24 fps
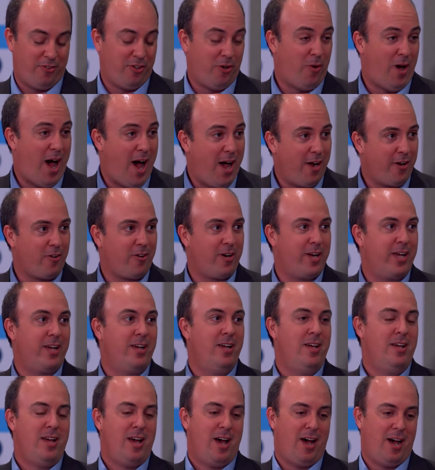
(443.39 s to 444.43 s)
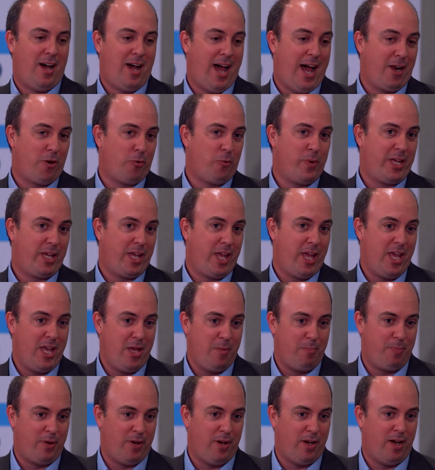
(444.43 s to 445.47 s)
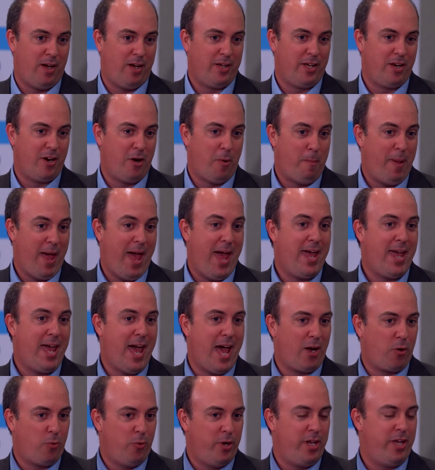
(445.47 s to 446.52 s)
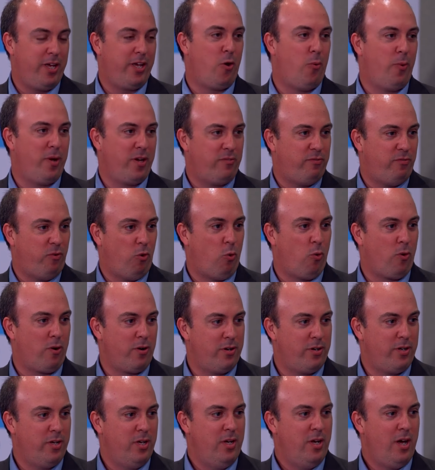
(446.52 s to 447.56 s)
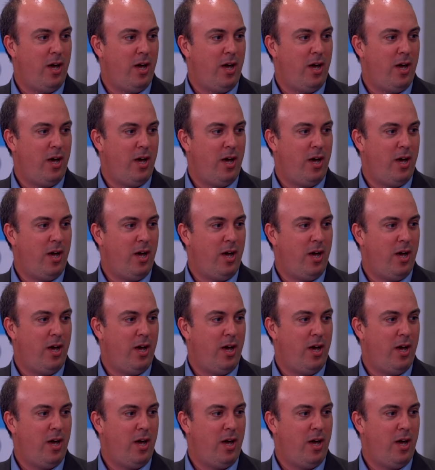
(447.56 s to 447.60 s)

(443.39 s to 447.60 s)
So hiring, uh, how do we keep, uh, you know, pay equity going forward?